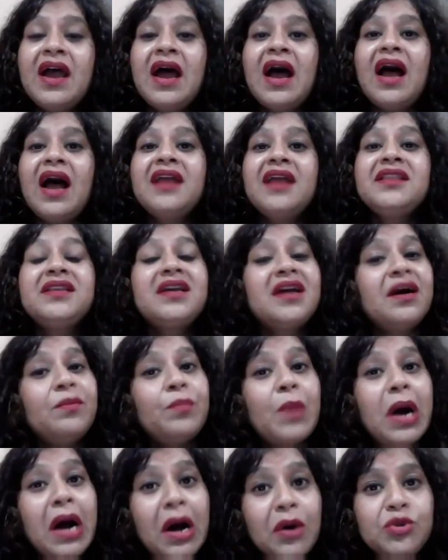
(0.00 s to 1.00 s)
and come
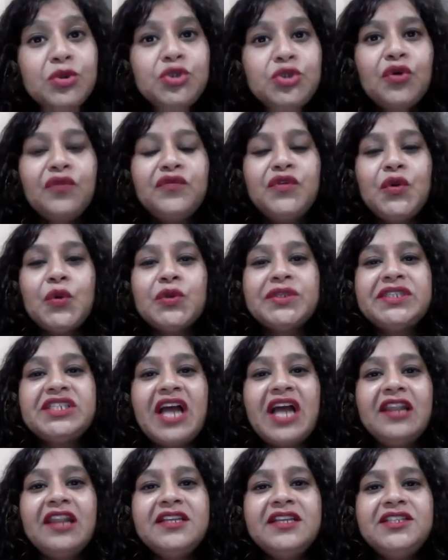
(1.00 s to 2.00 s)
out of those
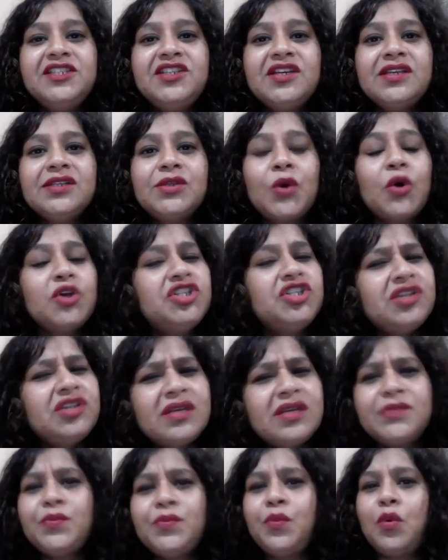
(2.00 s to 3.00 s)
challenges, or
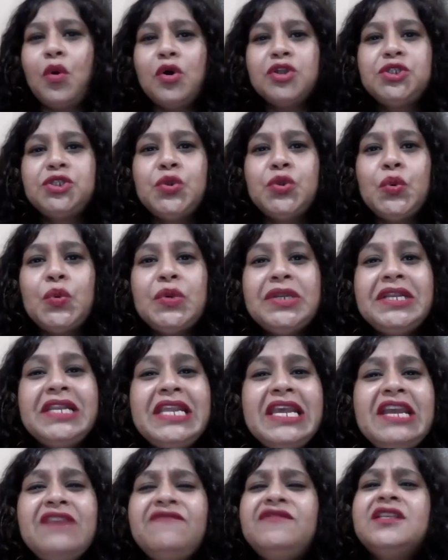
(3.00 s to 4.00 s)
just want to
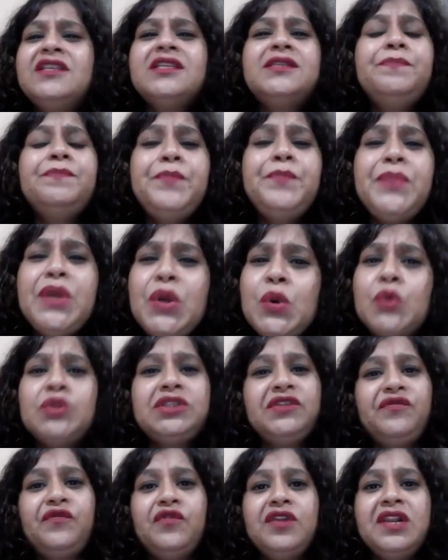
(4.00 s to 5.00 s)
live this
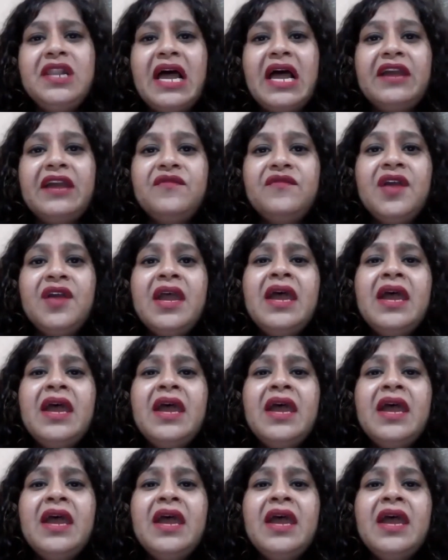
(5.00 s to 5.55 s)
beautiful life?